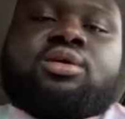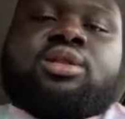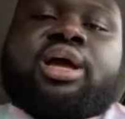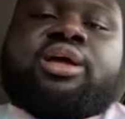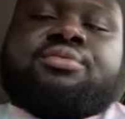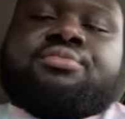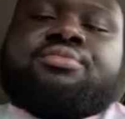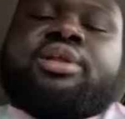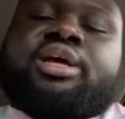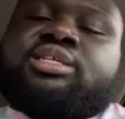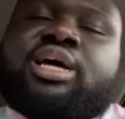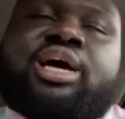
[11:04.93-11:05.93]
Like
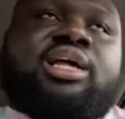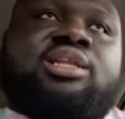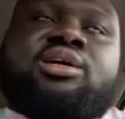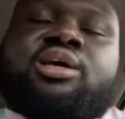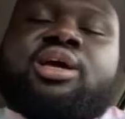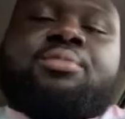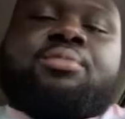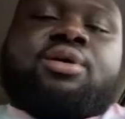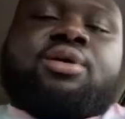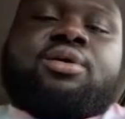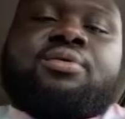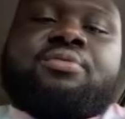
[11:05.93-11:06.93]
that's how I look at it, man.